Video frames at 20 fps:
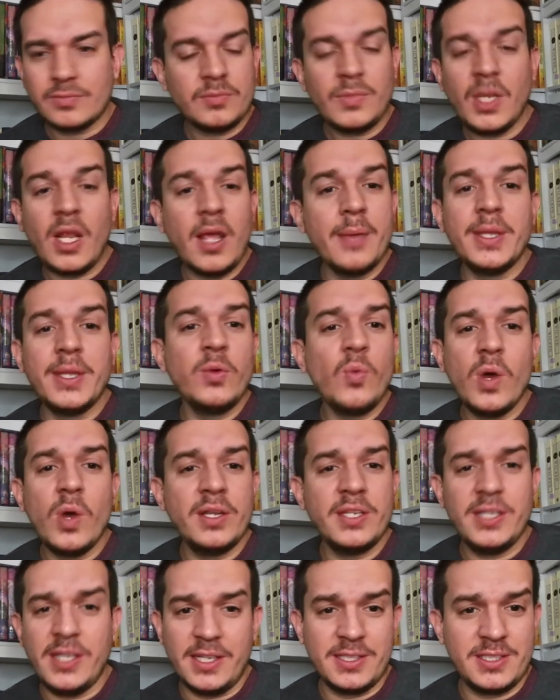I mean, one,
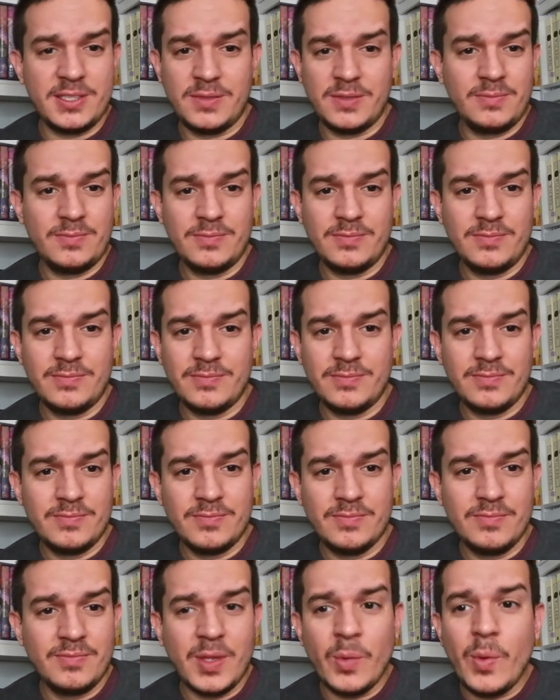yes,
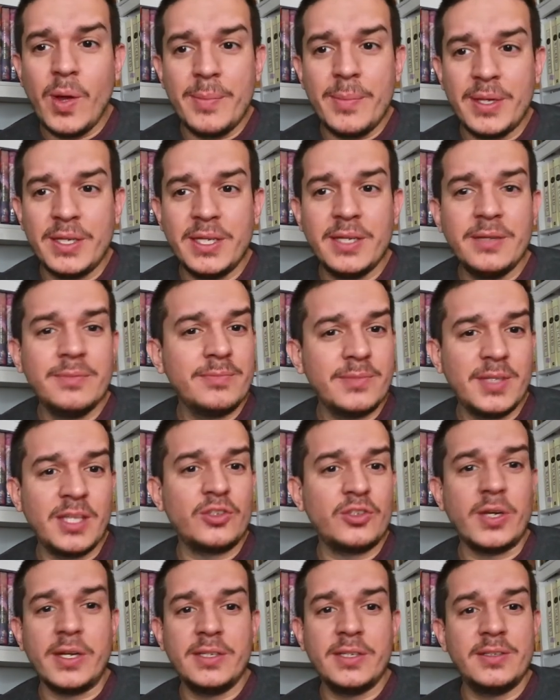they want money. They
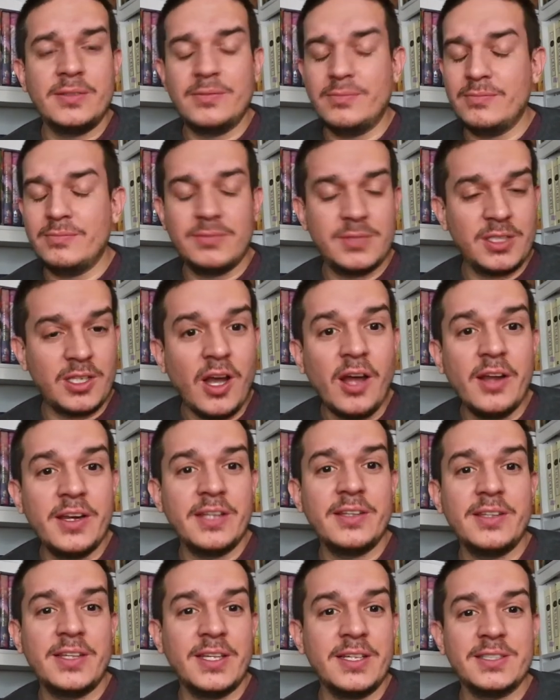tried cutting
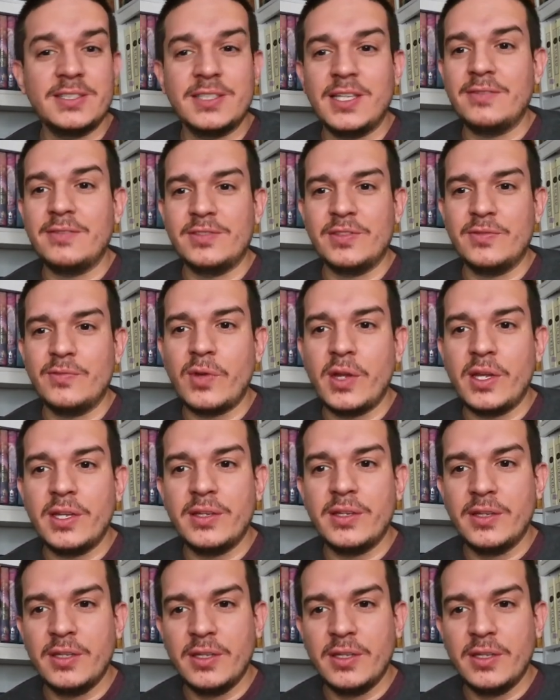things left and right.